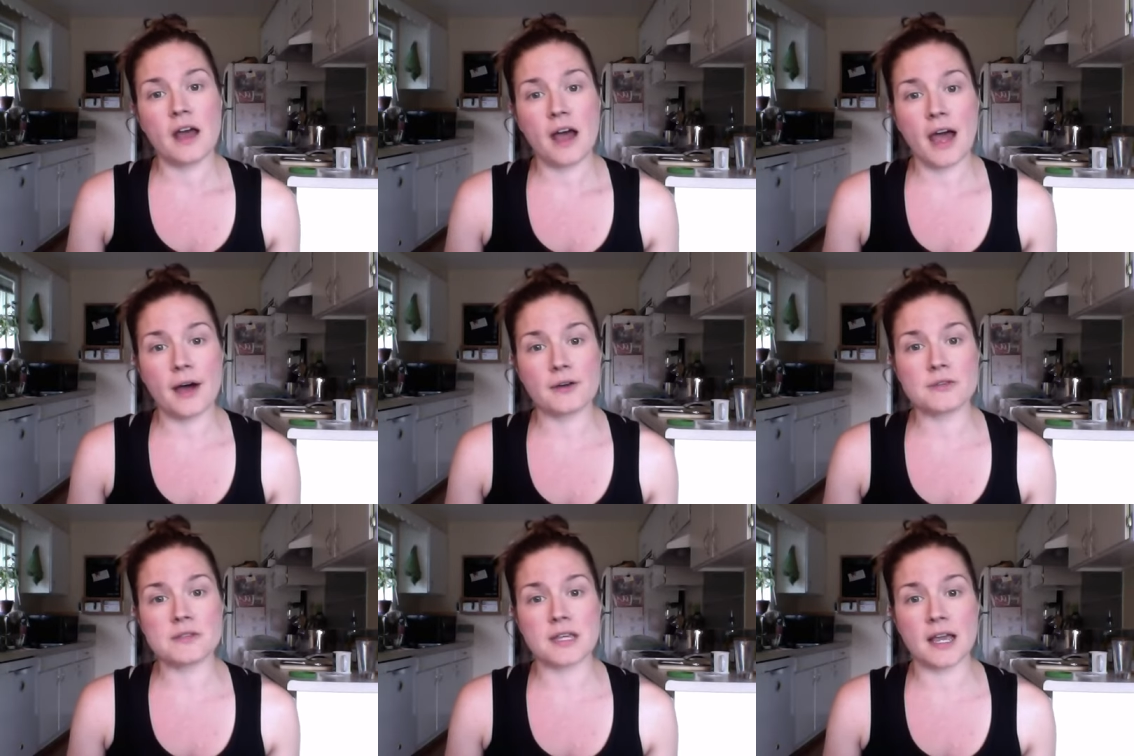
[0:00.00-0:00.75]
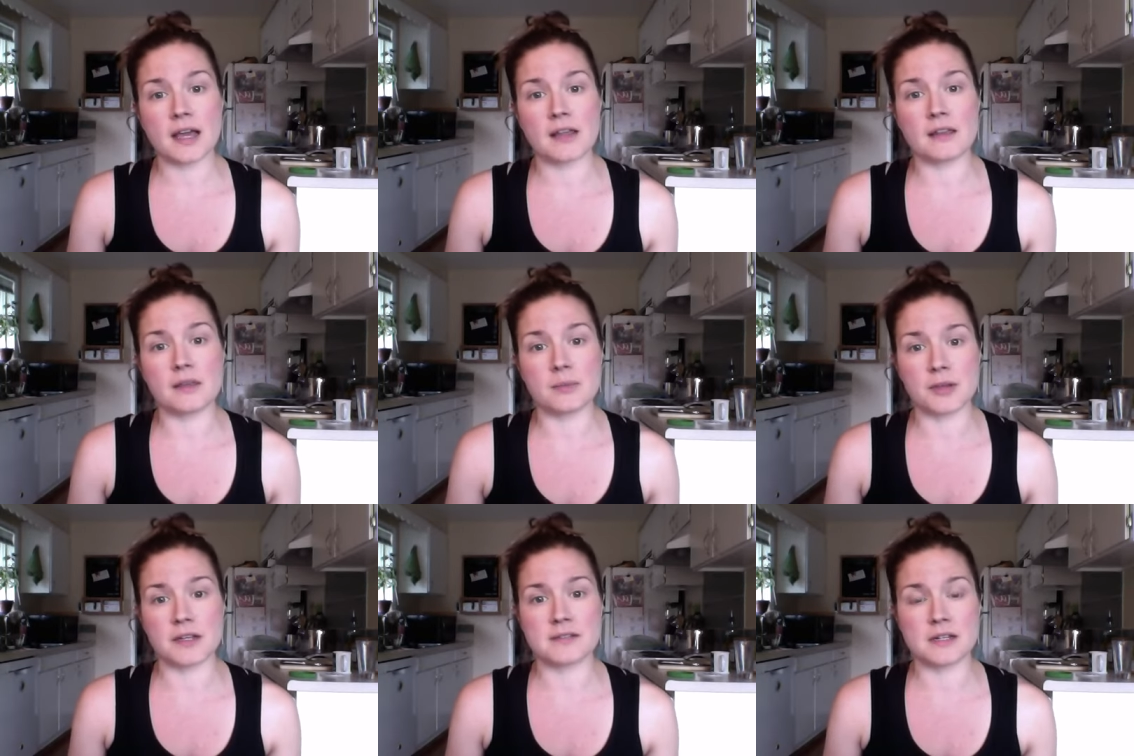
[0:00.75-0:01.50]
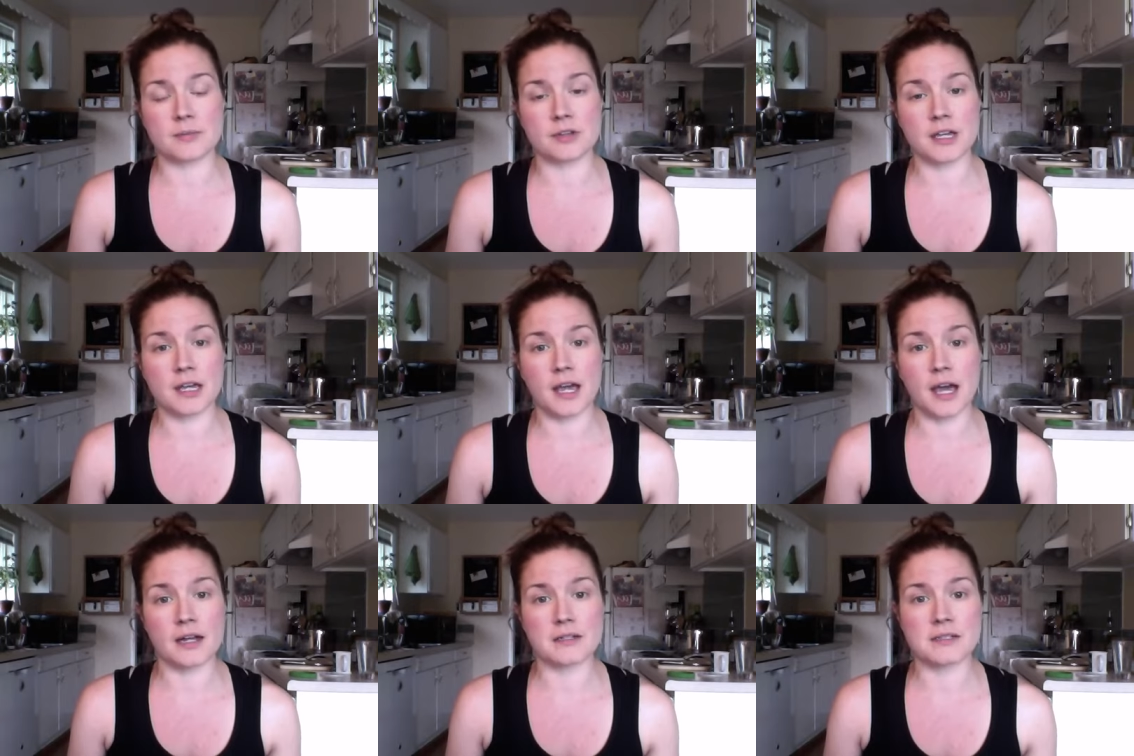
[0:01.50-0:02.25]
a house. And the place that I'm looking
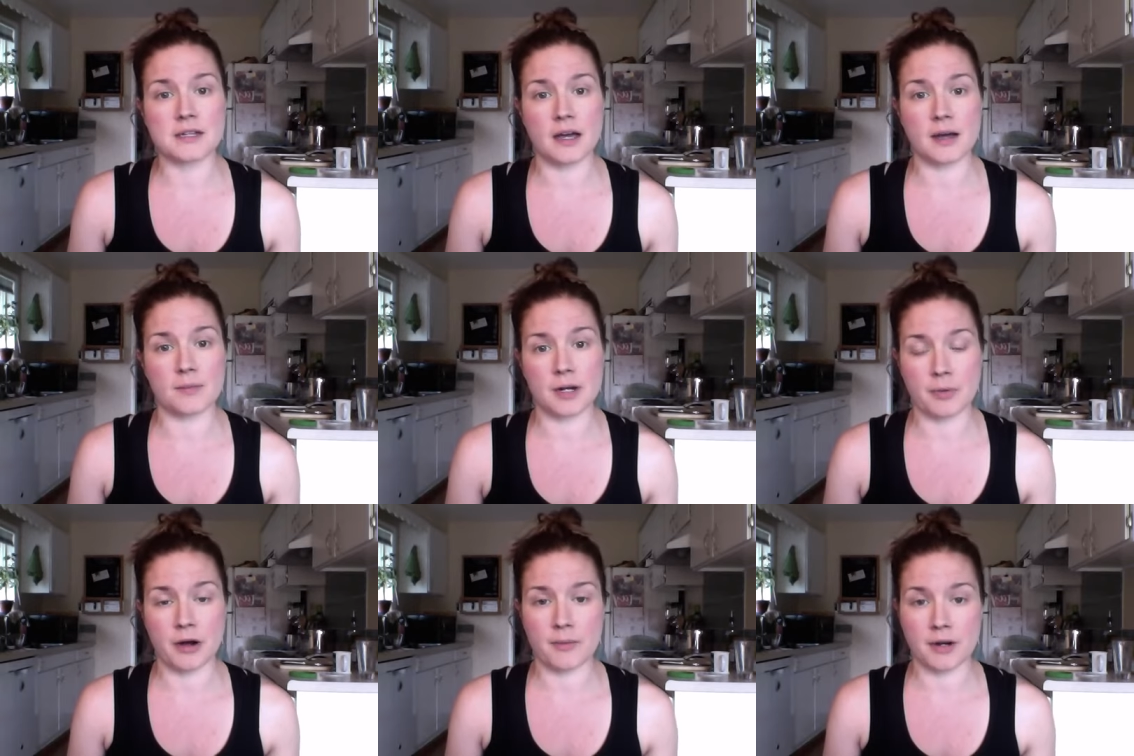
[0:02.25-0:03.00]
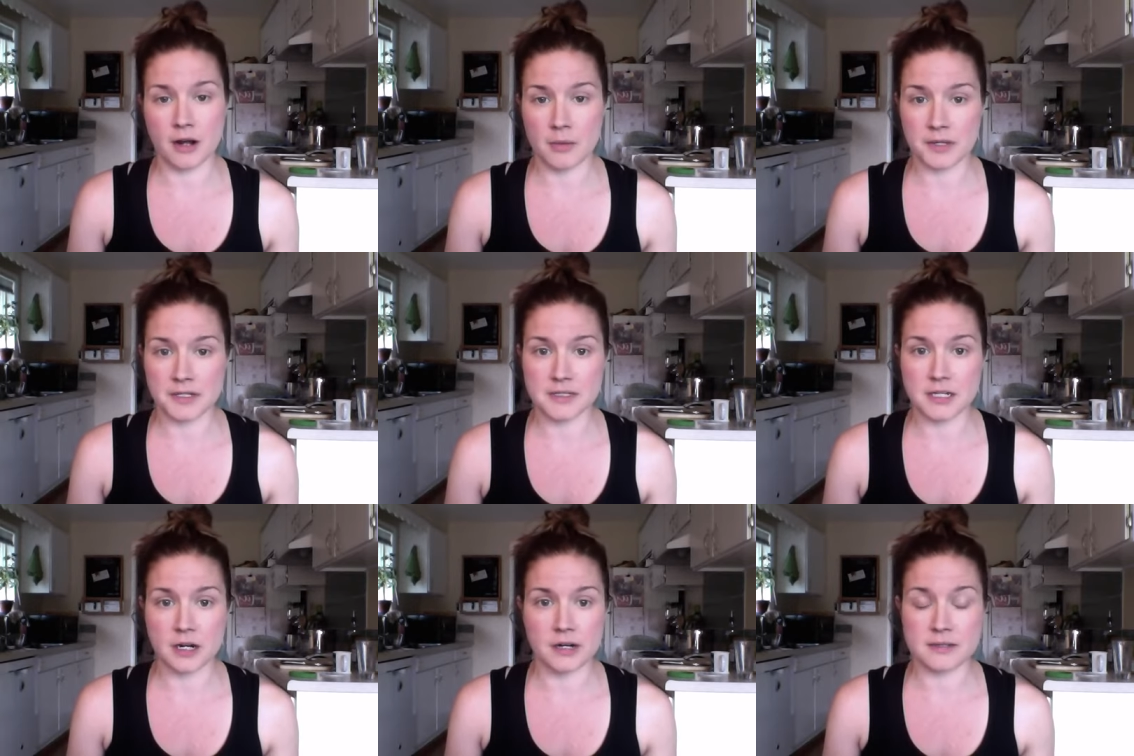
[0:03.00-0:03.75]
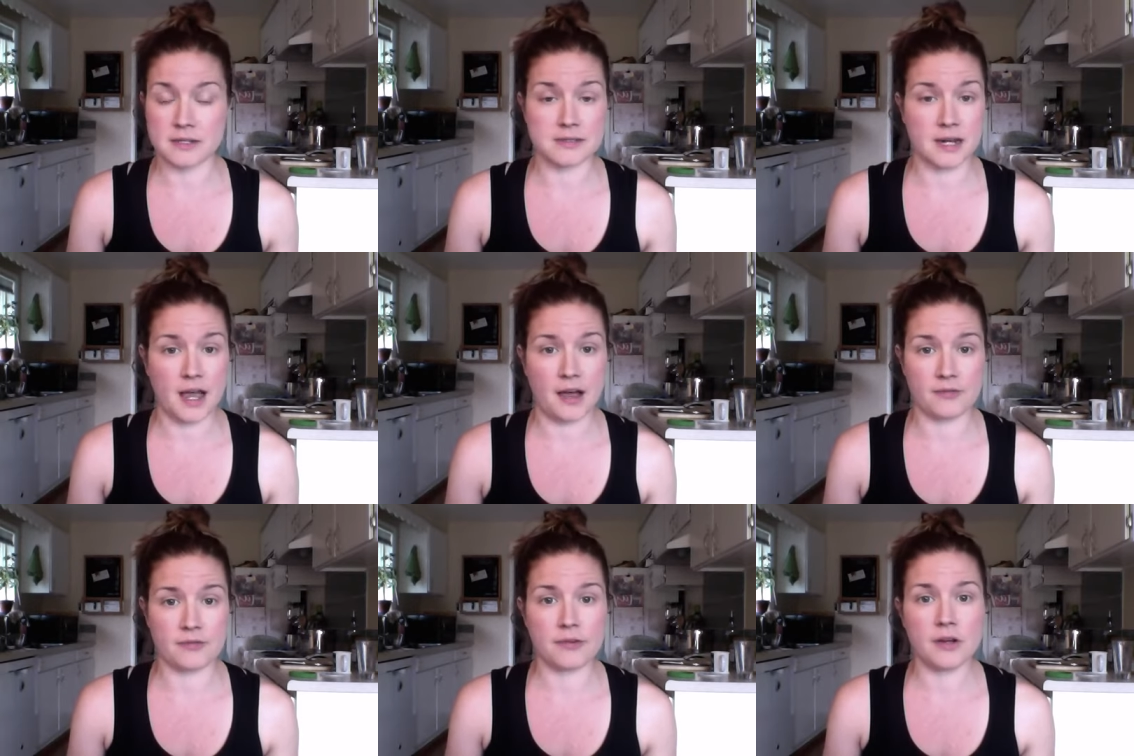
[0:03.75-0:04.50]
at, um, an apartment complex near us, doesn't
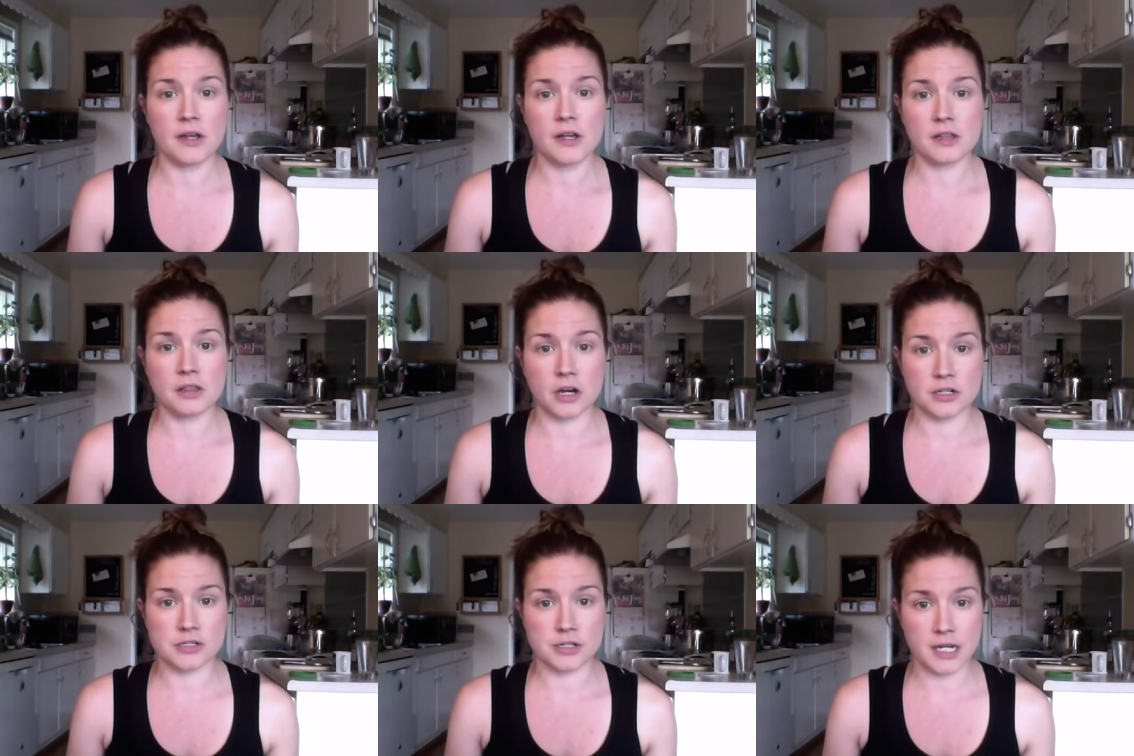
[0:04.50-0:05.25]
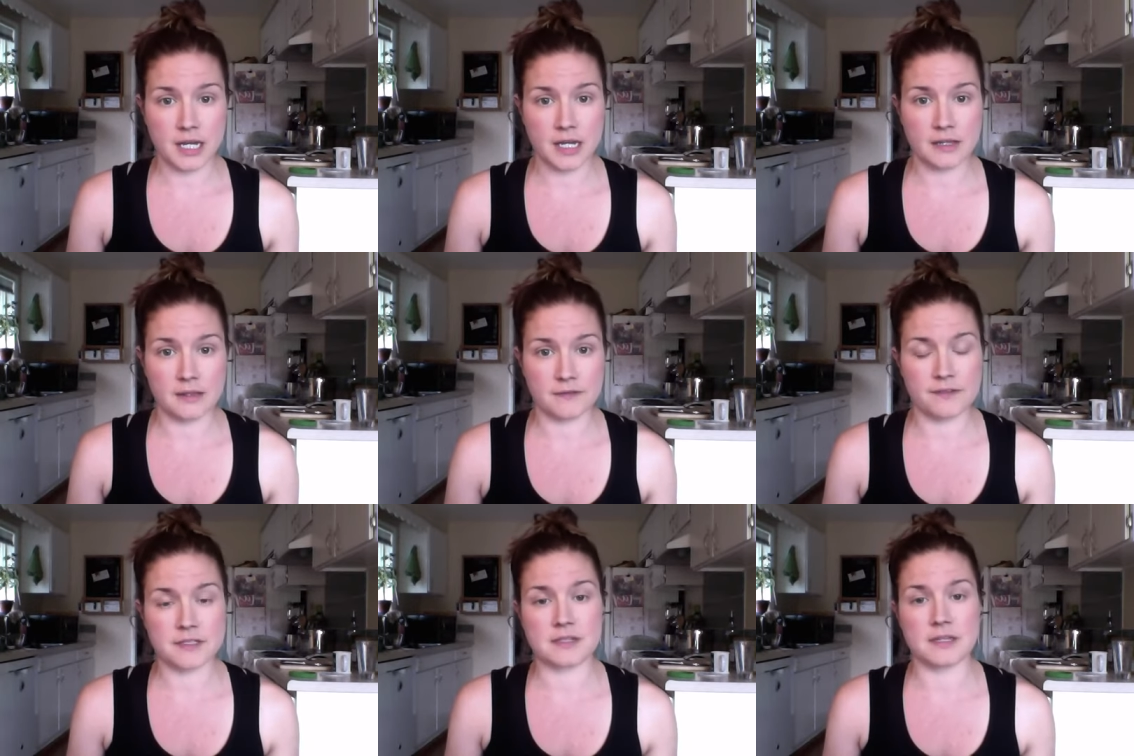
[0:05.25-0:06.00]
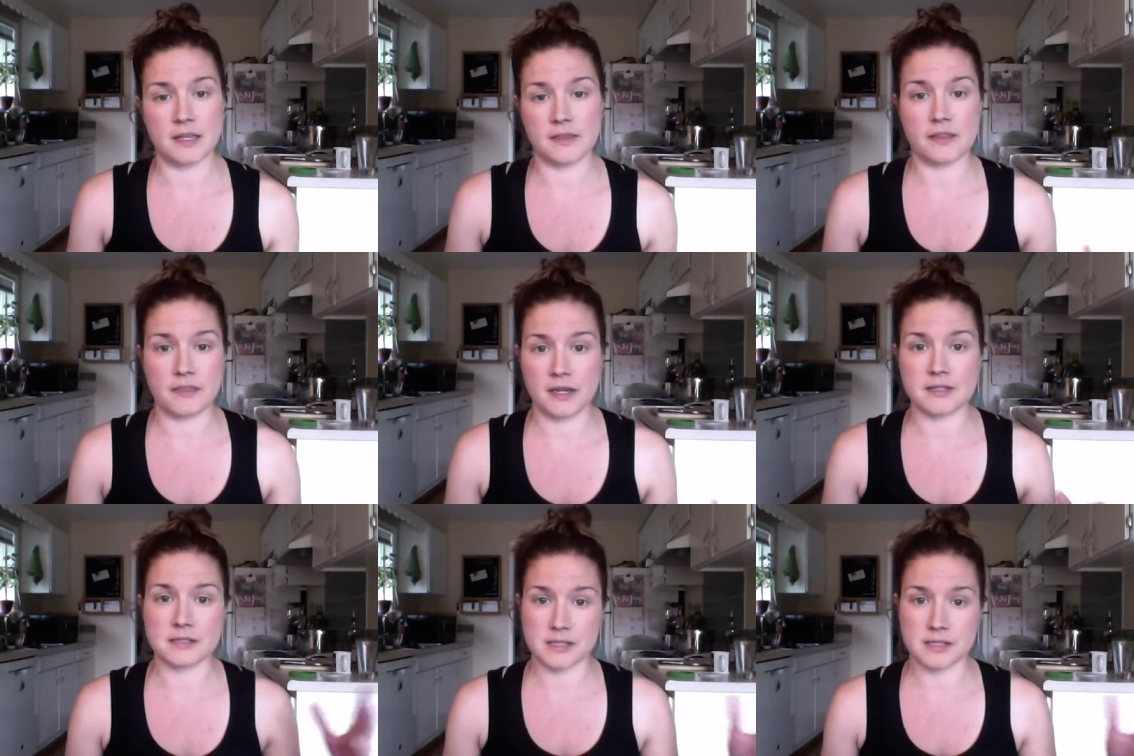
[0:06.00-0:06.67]
have laundry in the in the things.